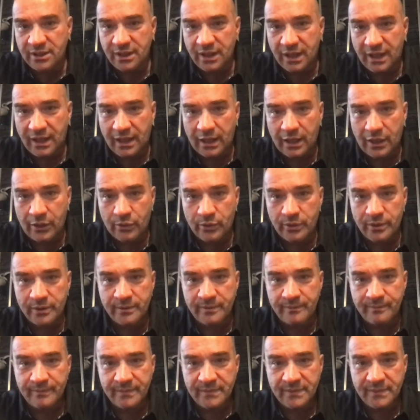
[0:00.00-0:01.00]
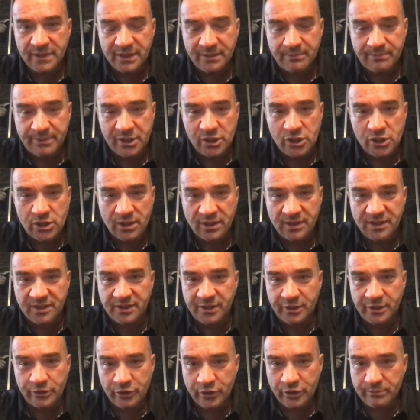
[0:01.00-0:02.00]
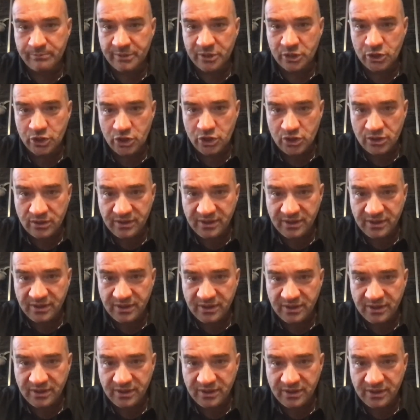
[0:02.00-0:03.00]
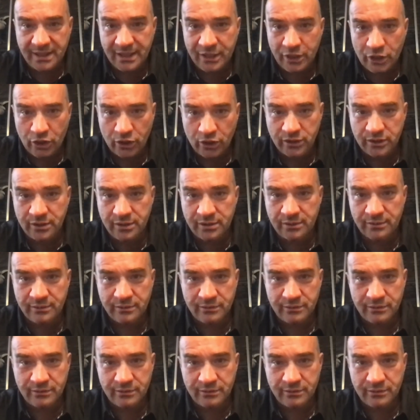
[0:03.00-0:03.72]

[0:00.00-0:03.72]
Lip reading: Our specialists are not magicians. They cannot